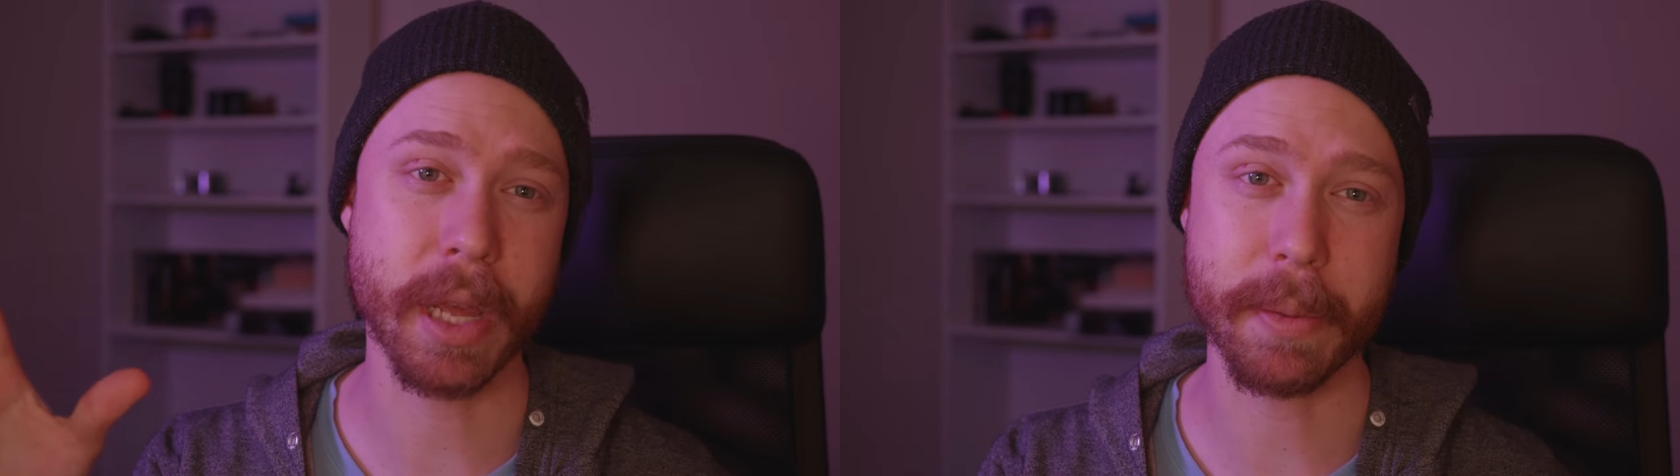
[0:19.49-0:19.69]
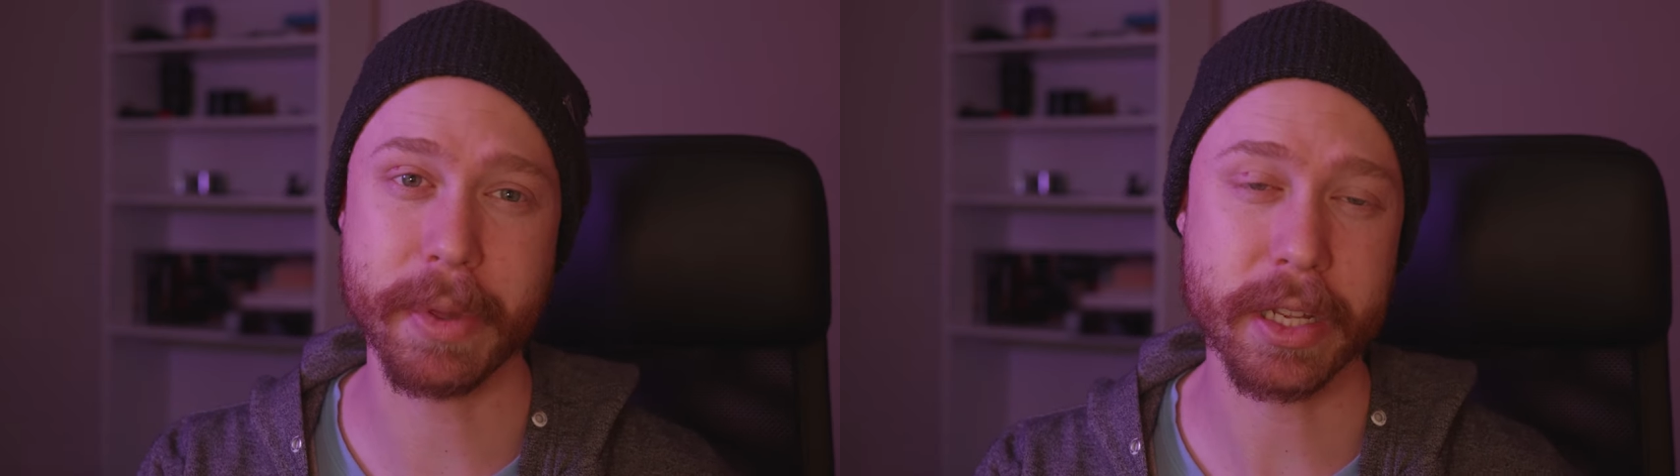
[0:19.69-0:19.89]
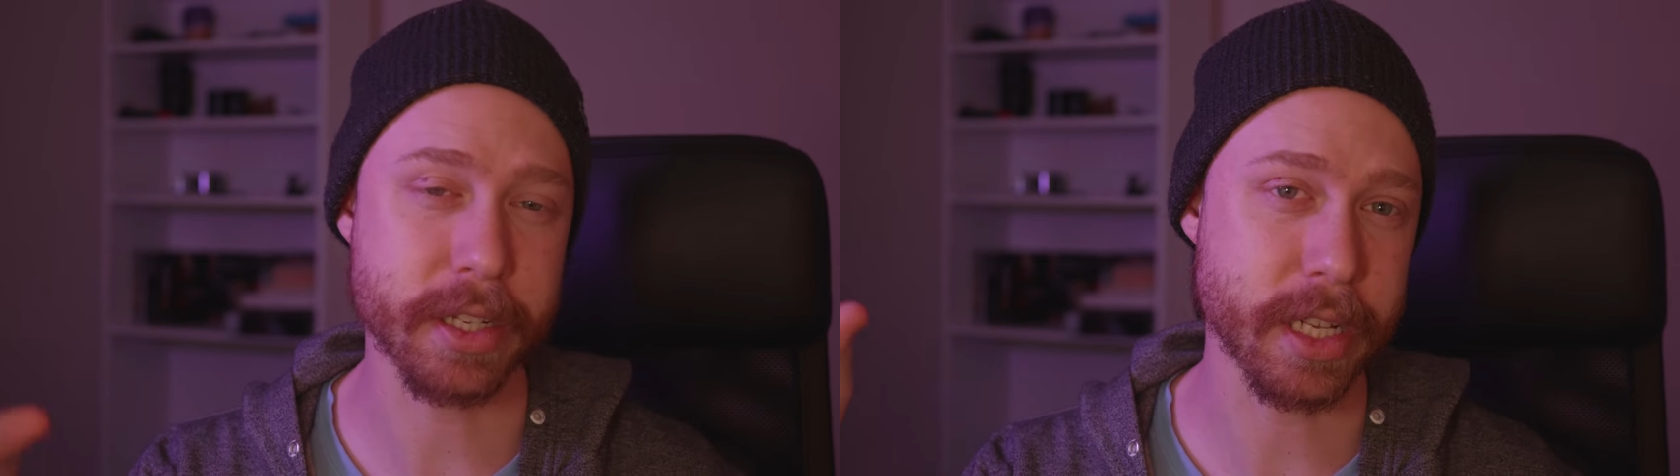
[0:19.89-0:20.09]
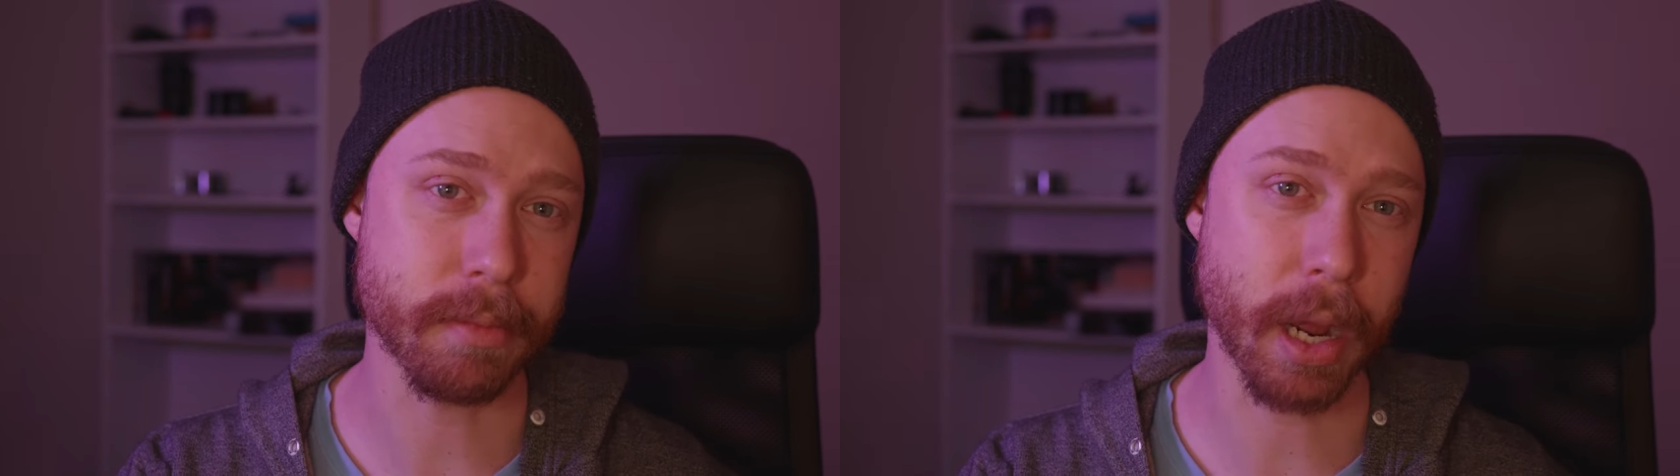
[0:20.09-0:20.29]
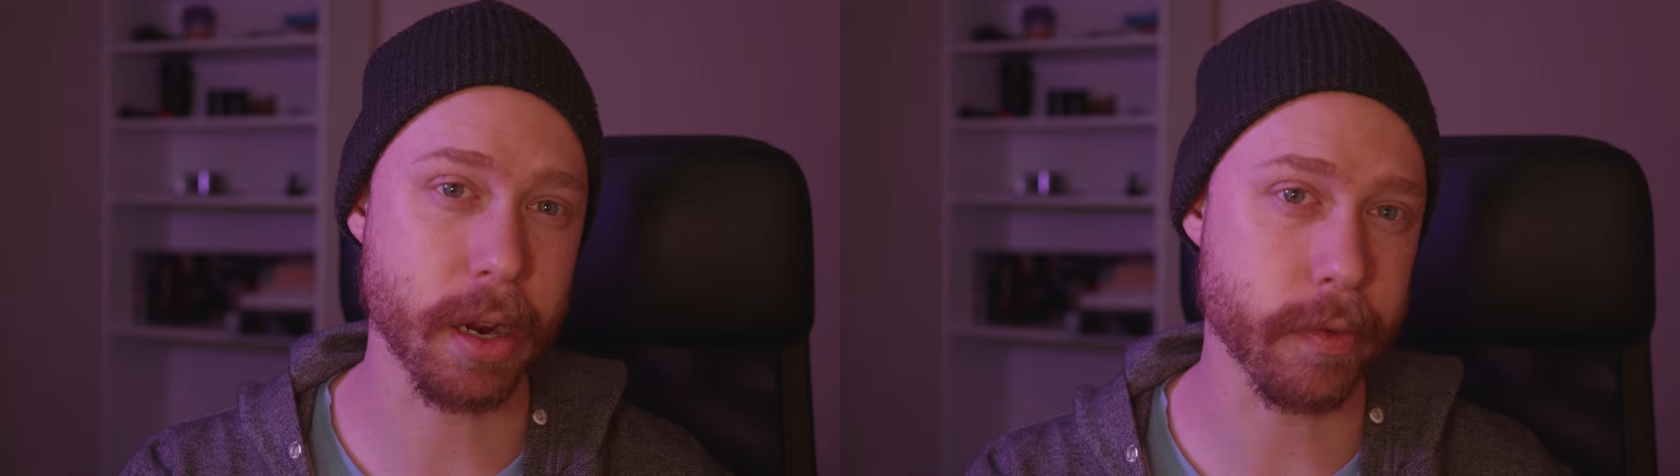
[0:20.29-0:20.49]

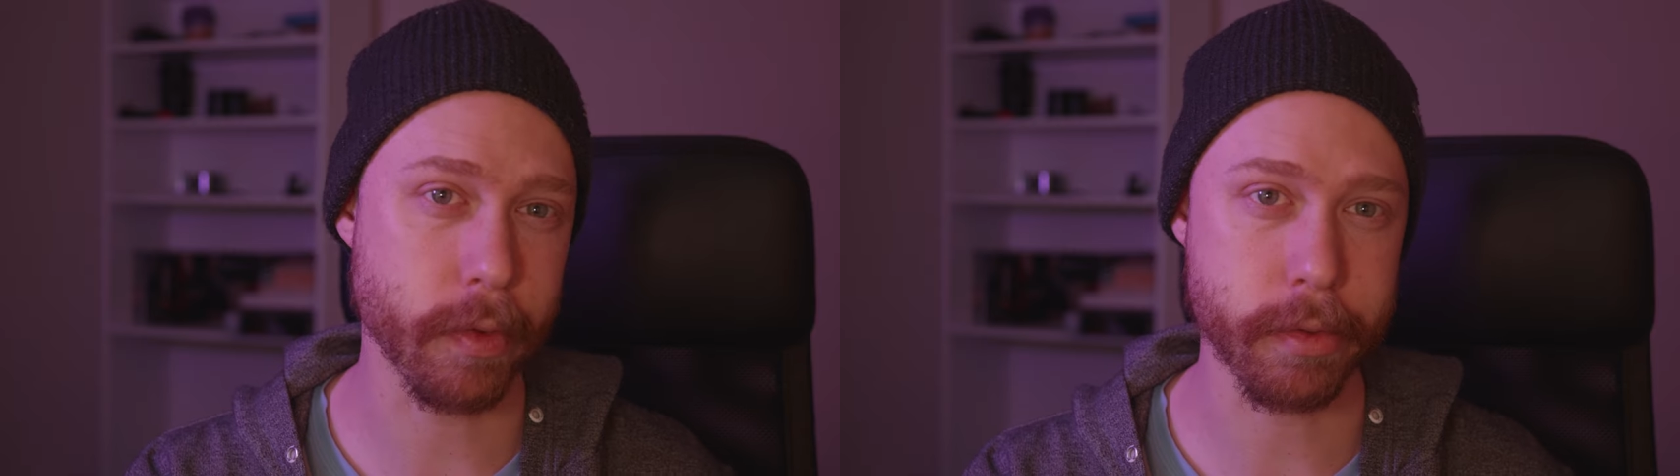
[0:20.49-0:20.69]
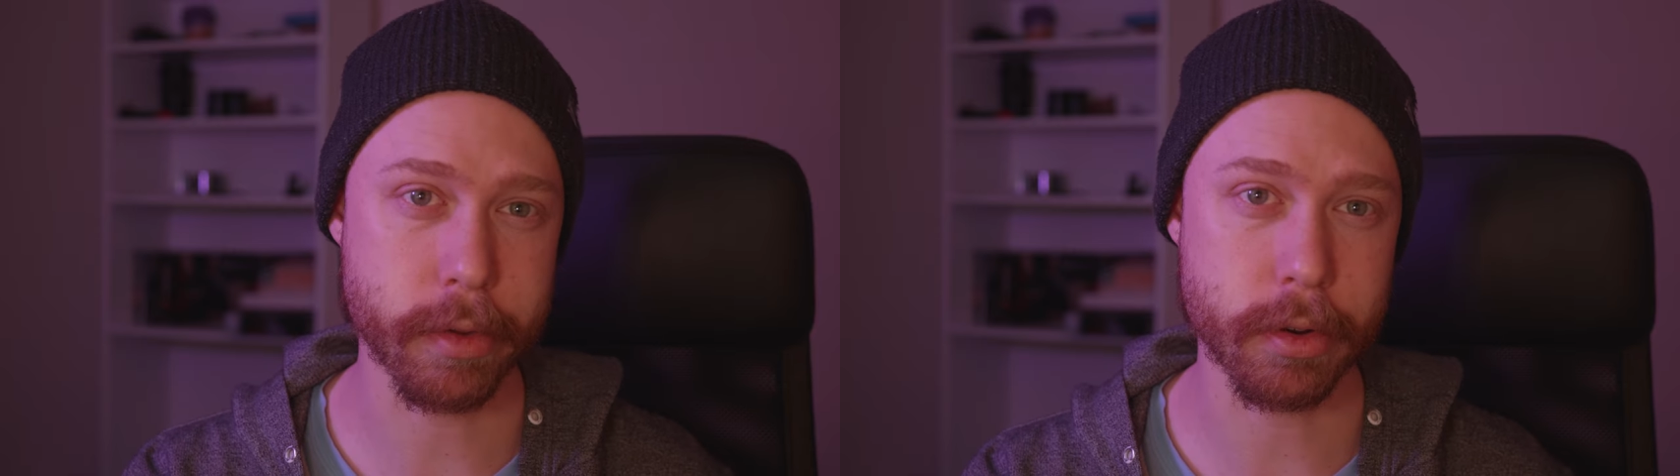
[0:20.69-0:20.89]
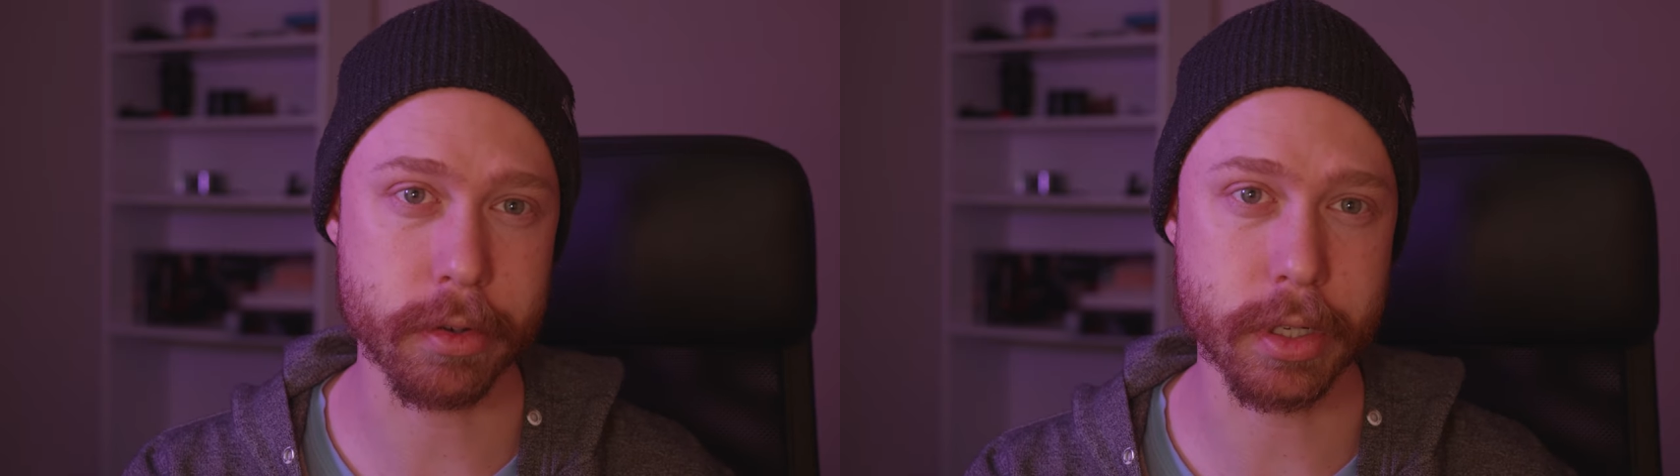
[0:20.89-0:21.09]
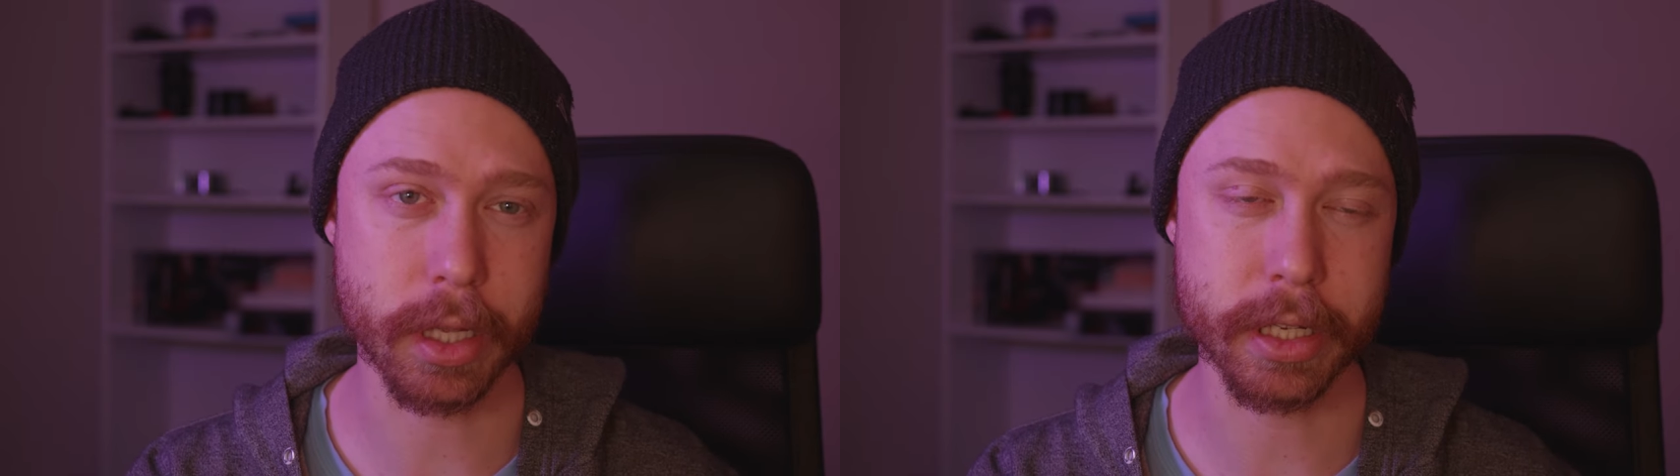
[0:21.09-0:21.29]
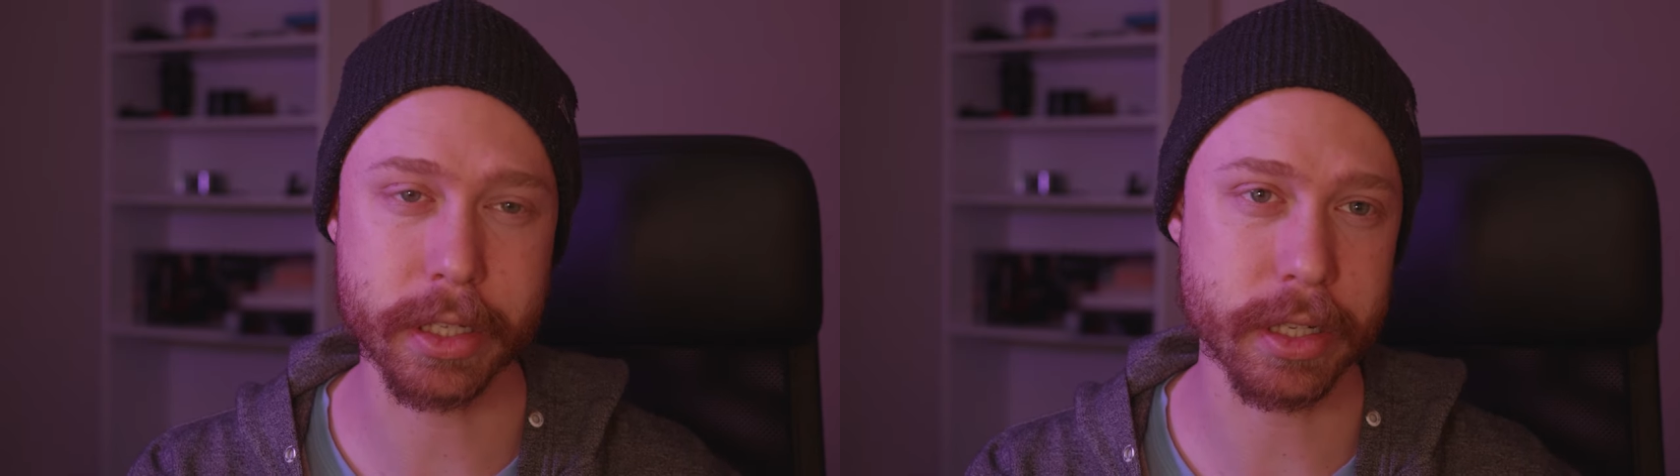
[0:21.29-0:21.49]
APS-C, micro four thirds
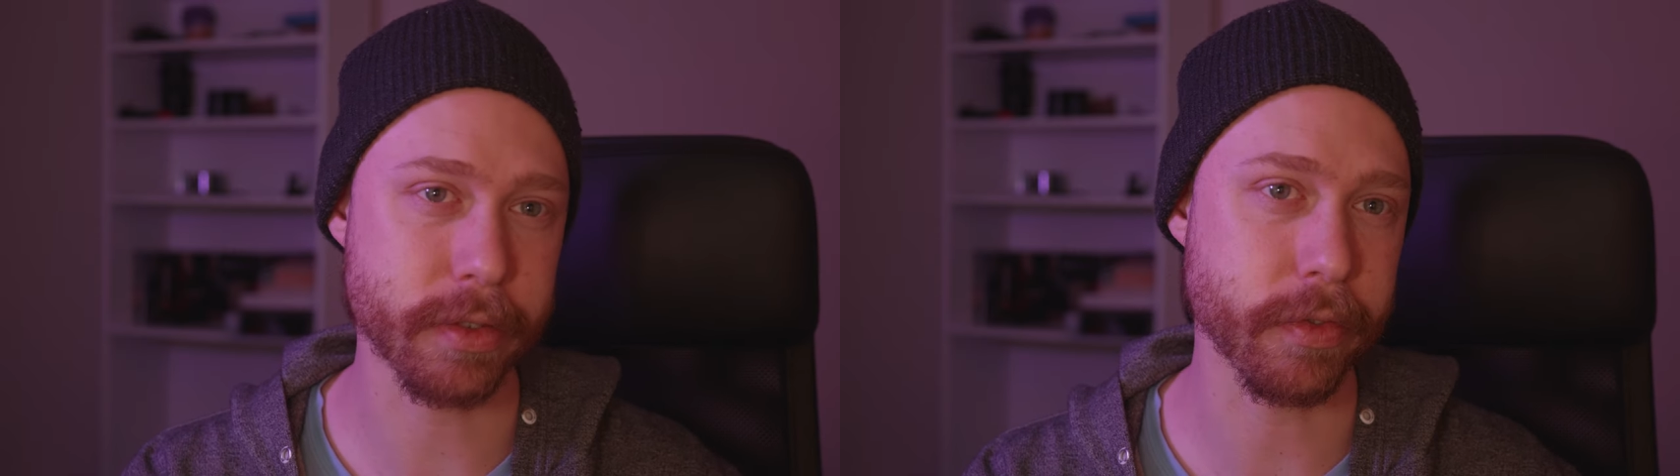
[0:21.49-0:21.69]
lenses,